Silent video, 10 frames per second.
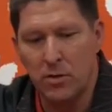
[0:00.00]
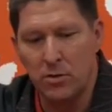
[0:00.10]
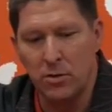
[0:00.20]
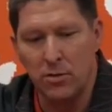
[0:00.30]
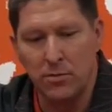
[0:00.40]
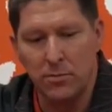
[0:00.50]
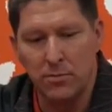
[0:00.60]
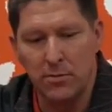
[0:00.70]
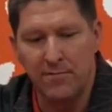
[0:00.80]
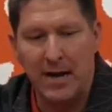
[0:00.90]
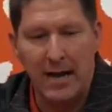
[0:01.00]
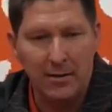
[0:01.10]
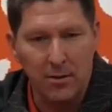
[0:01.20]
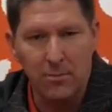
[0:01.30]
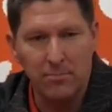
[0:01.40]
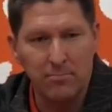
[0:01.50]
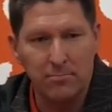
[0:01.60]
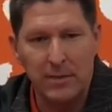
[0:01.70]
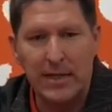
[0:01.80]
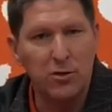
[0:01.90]
to the fact their
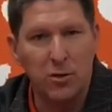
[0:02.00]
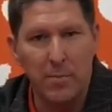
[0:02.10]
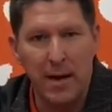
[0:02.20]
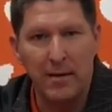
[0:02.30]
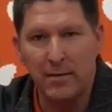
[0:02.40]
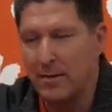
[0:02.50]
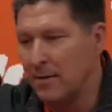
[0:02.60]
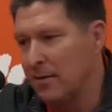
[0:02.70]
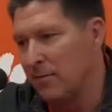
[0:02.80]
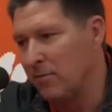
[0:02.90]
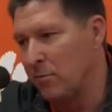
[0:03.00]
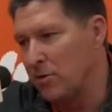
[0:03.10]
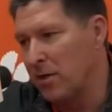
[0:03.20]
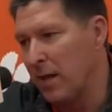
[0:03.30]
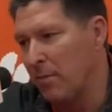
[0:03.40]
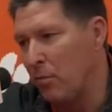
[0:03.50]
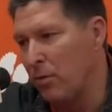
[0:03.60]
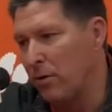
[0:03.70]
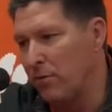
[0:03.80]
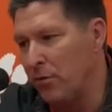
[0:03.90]
needs are met from the
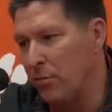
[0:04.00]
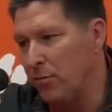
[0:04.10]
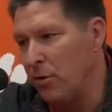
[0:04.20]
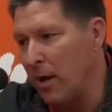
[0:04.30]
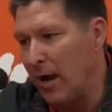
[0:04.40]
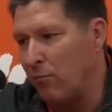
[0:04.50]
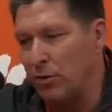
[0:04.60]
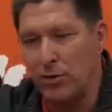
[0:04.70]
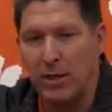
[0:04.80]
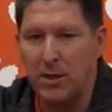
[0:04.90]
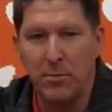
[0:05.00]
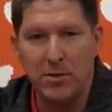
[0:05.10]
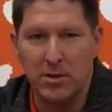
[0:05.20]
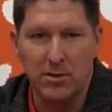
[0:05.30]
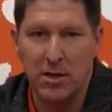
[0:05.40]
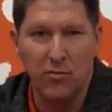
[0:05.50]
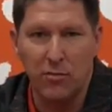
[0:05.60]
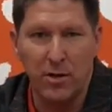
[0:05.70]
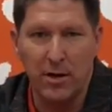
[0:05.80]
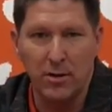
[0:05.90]
standpoint of you have what you need to be
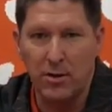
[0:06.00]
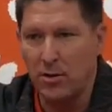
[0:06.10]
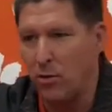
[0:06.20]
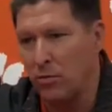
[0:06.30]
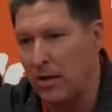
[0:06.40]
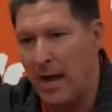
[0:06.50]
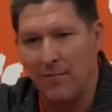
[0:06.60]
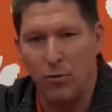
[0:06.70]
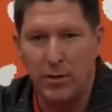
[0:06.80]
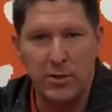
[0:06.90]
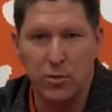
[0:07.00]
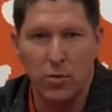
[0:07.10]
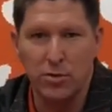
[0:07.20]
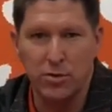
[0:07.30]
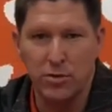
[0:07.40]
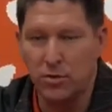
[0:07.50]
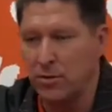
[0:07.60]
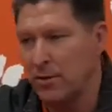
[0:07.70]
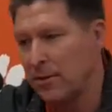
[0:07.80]
successful here. You don't lack for resources or,